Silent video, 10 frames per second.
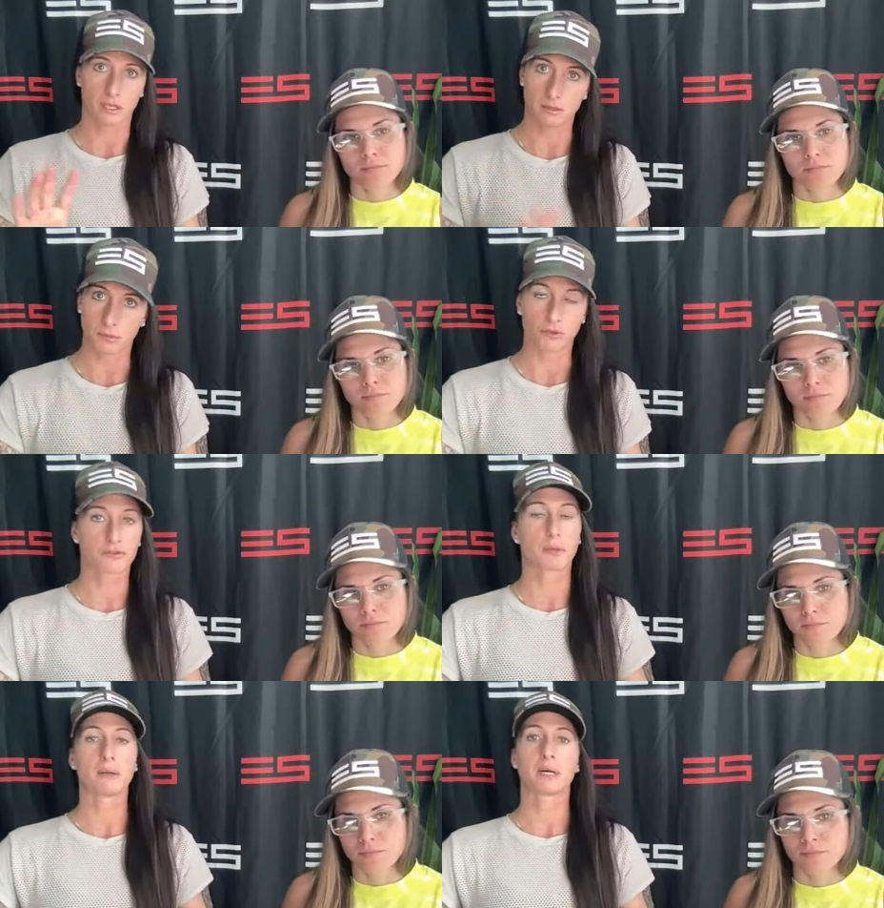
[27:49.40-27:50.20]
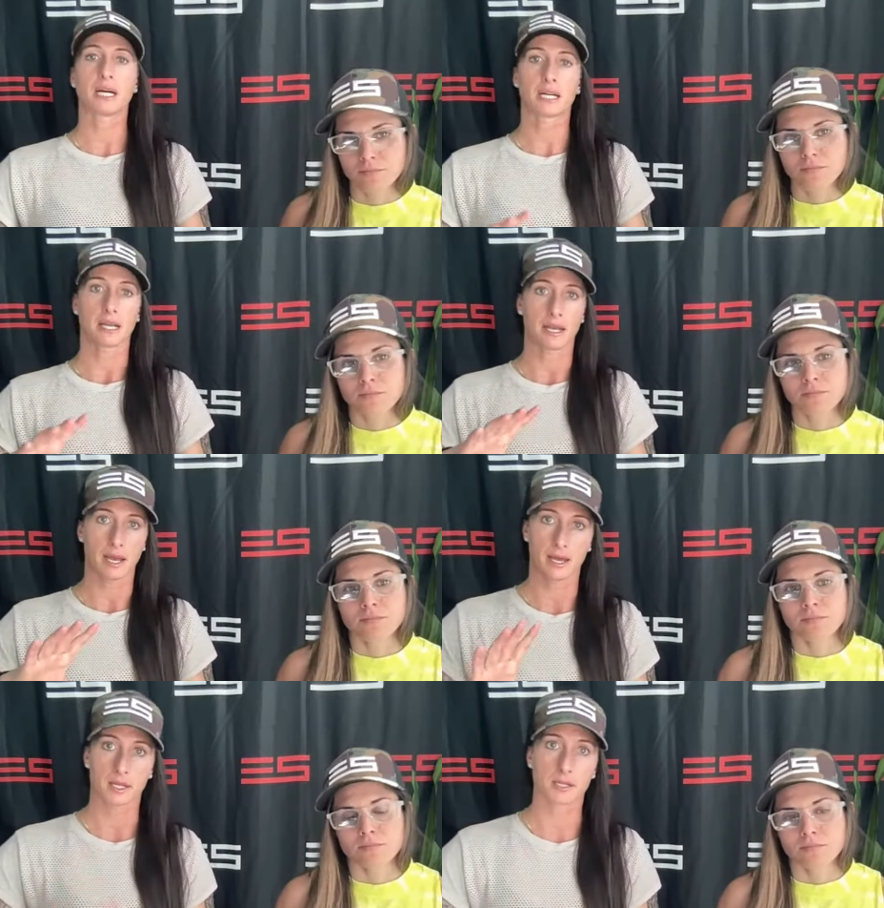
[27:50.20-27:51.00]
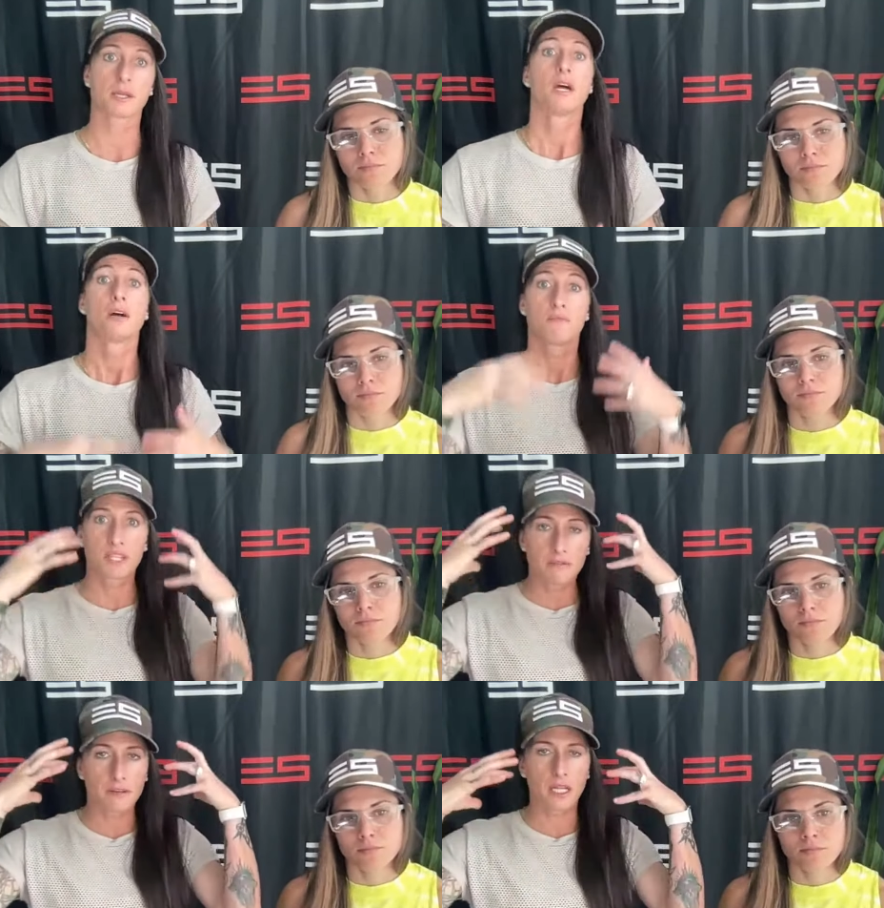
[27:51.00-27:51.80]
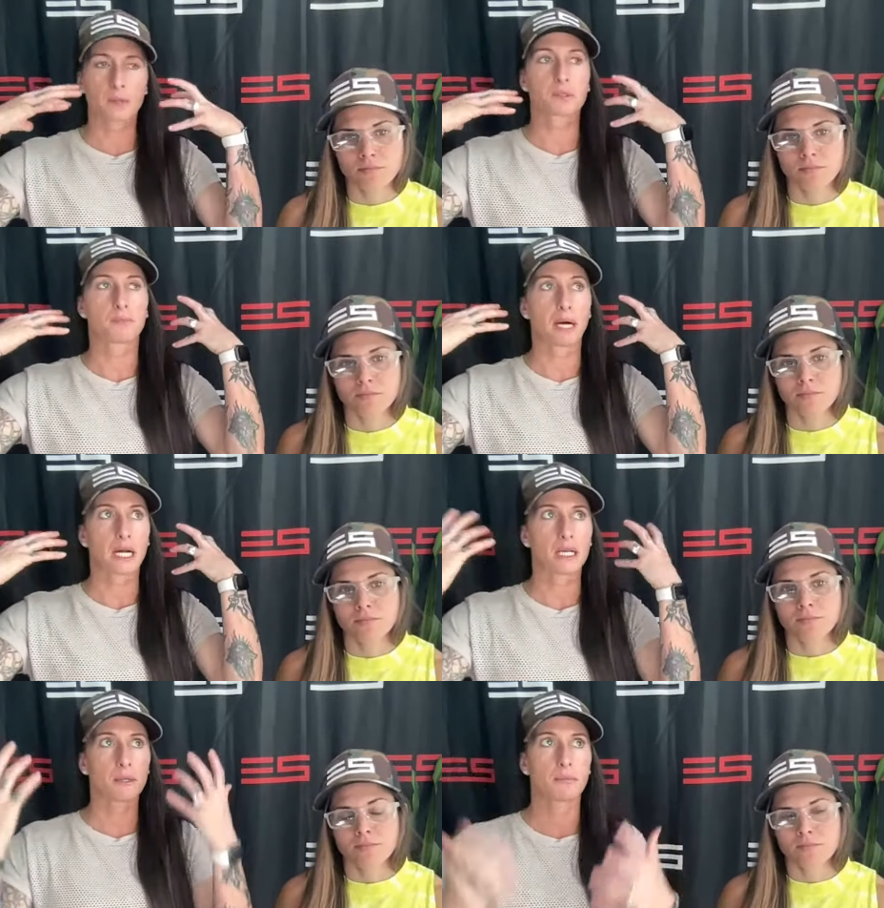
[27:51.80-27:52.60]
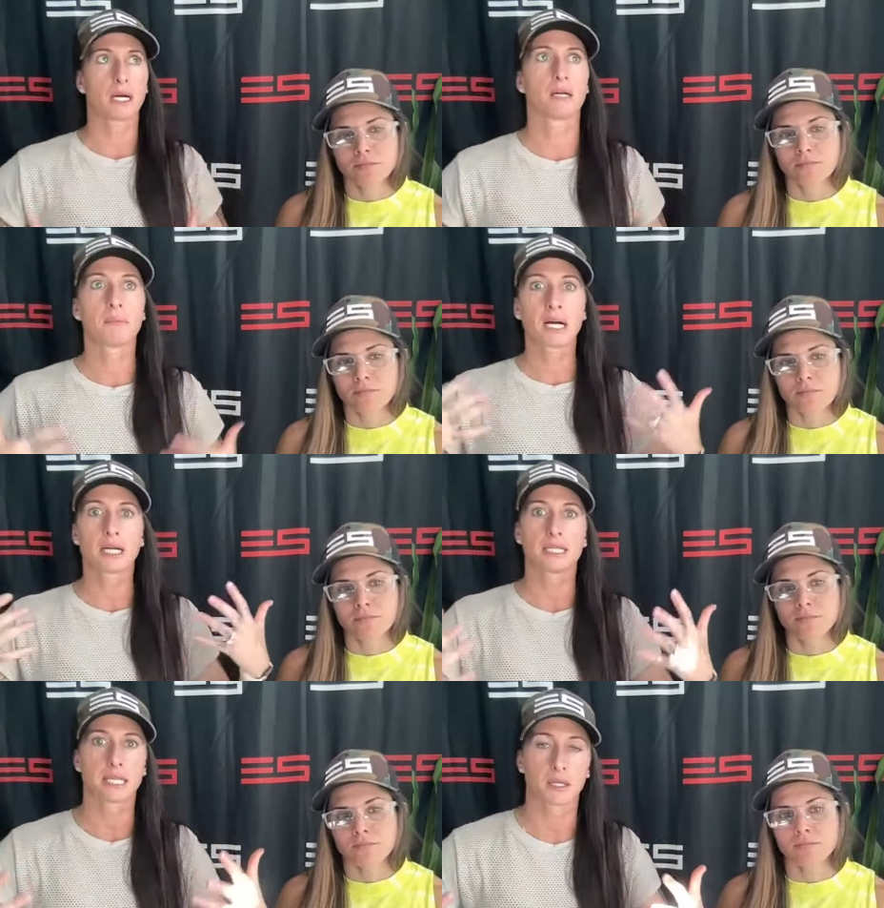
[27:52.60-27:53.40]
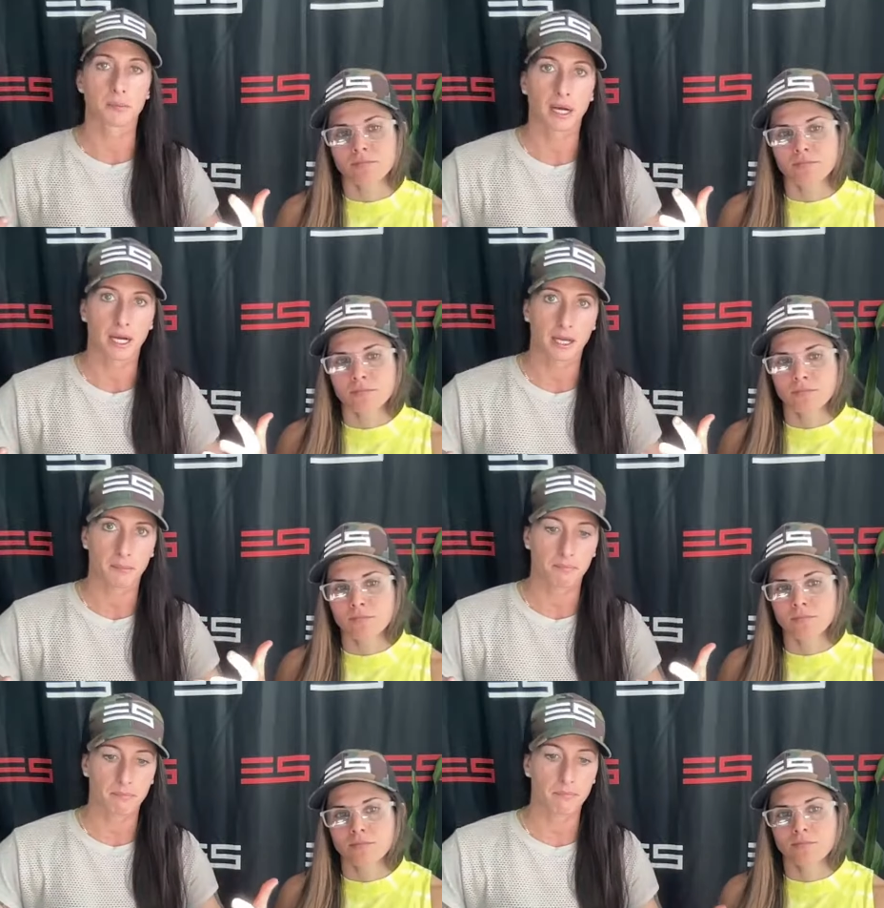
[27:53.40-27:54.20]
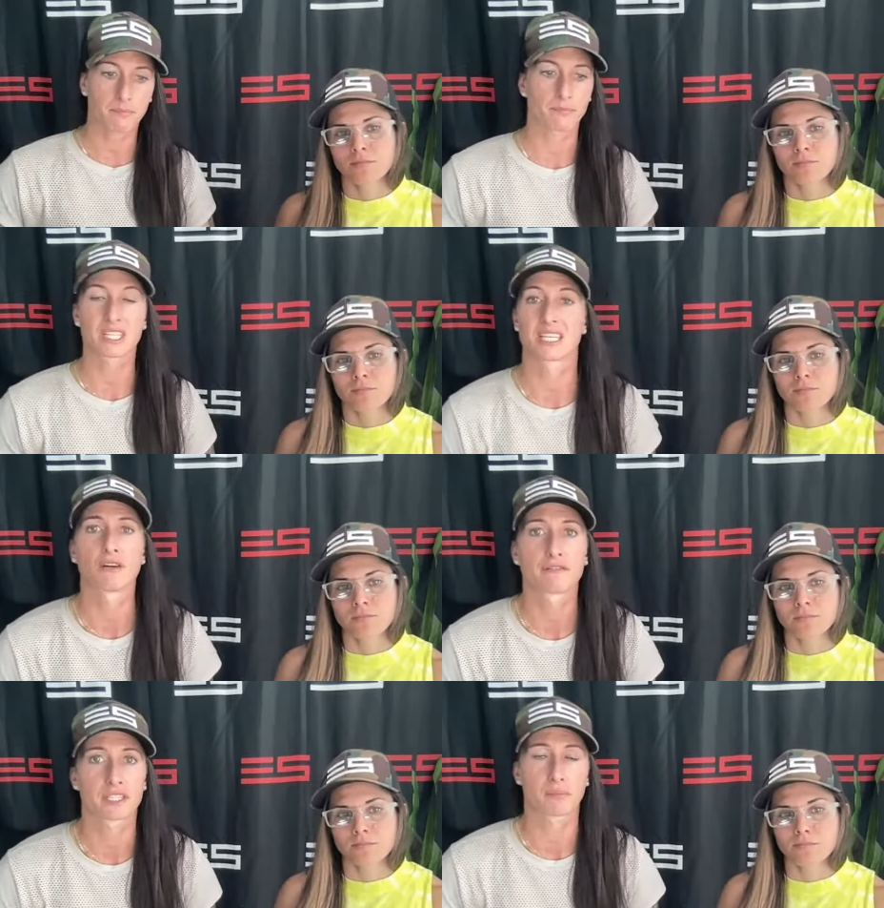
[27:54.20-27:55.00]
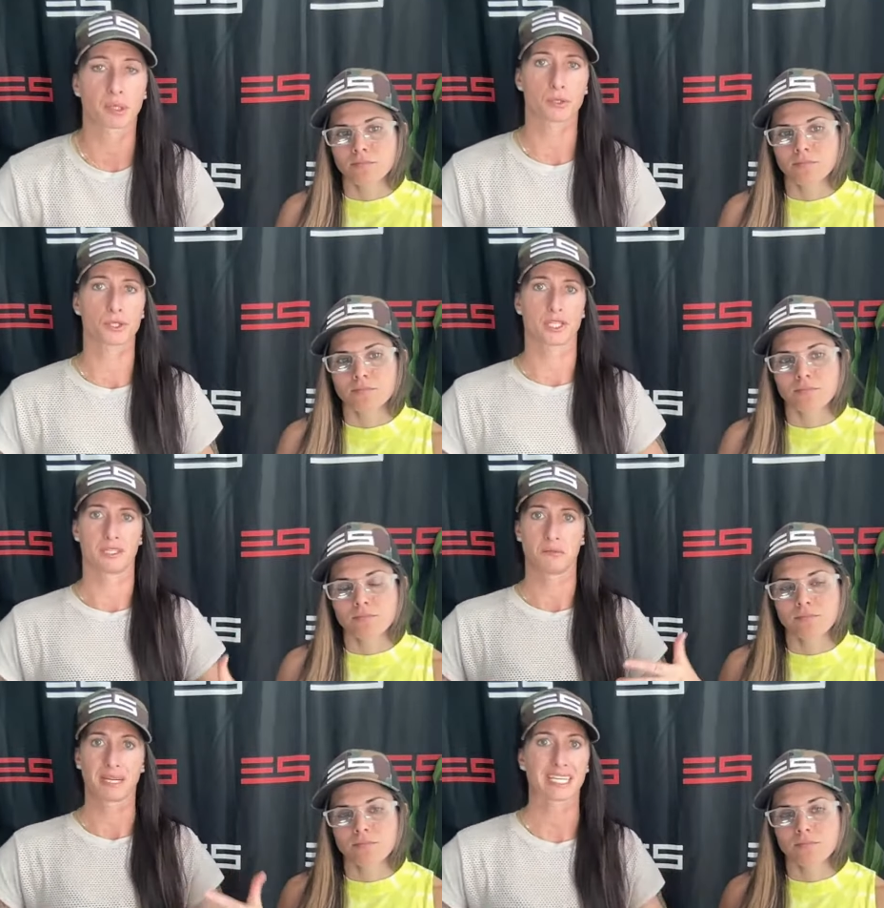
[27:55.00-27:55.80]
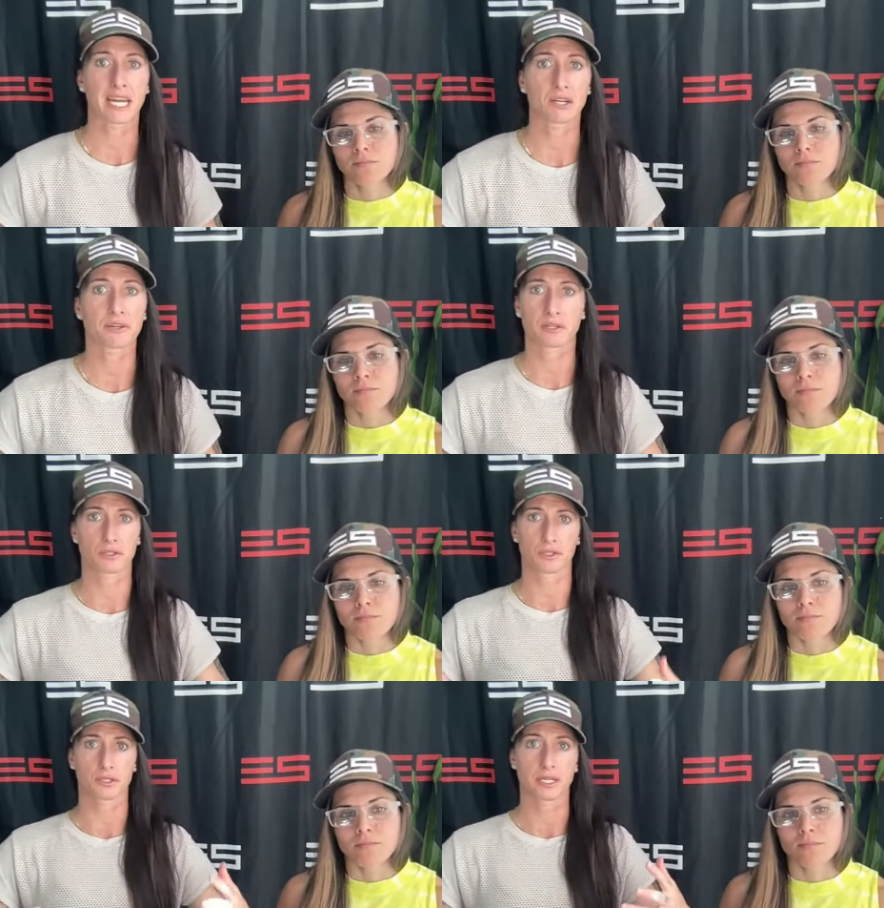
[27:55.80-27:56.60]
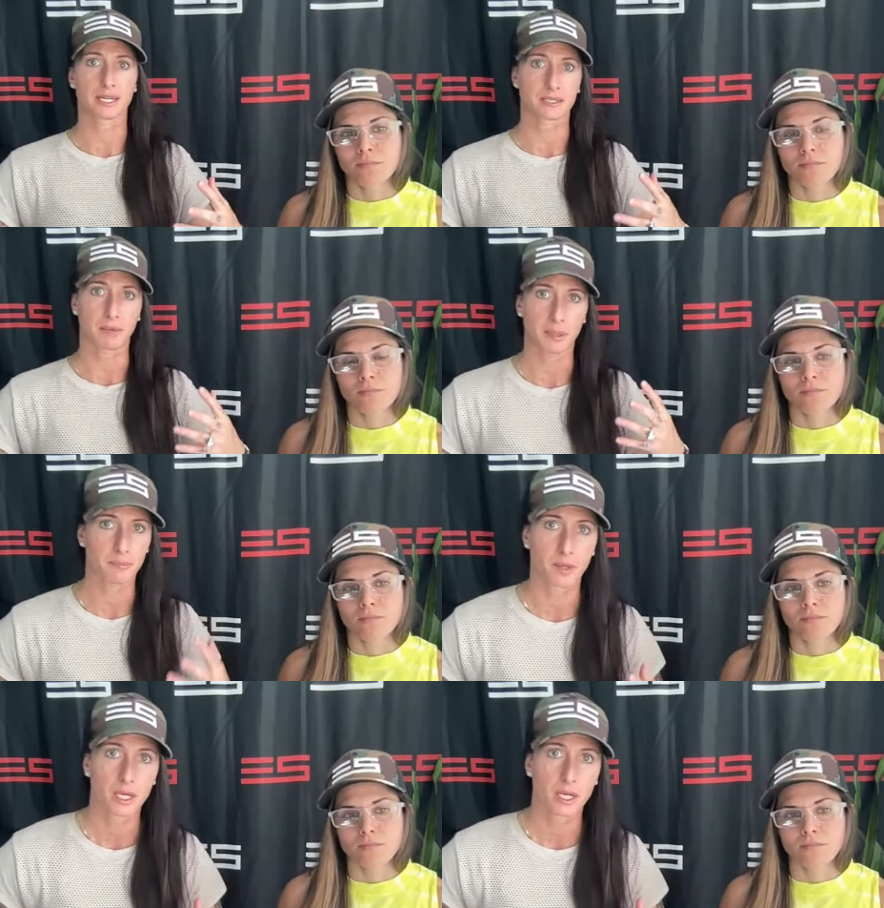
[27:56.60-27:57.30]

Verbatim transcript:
Speaker 1: and moved my body and developed my my mind and my self as a person and my character and my